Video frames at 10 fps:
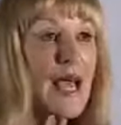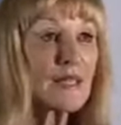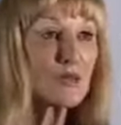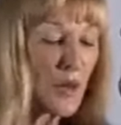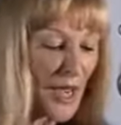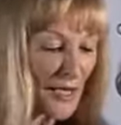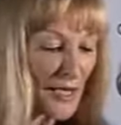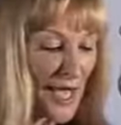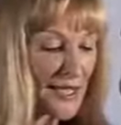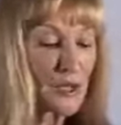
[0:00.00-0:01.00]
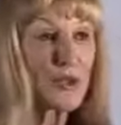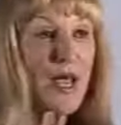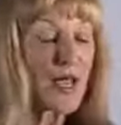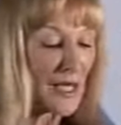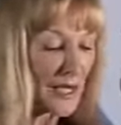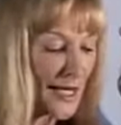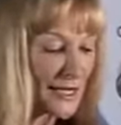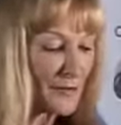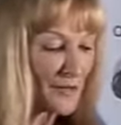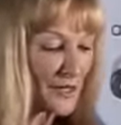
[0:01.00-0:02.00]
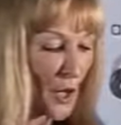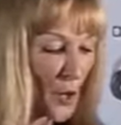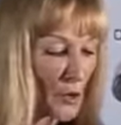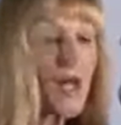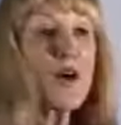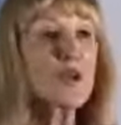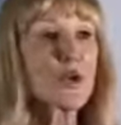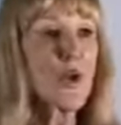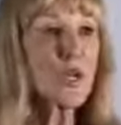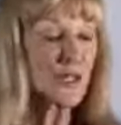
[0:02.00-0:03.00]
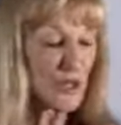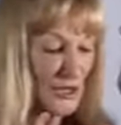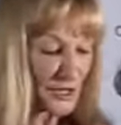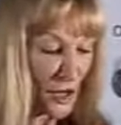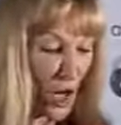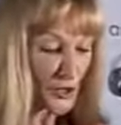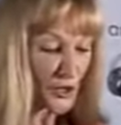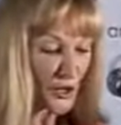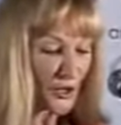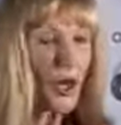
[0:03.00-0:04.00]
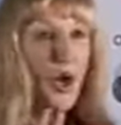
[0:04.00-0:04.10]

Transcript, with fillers: as well as to our collective soul. The question is not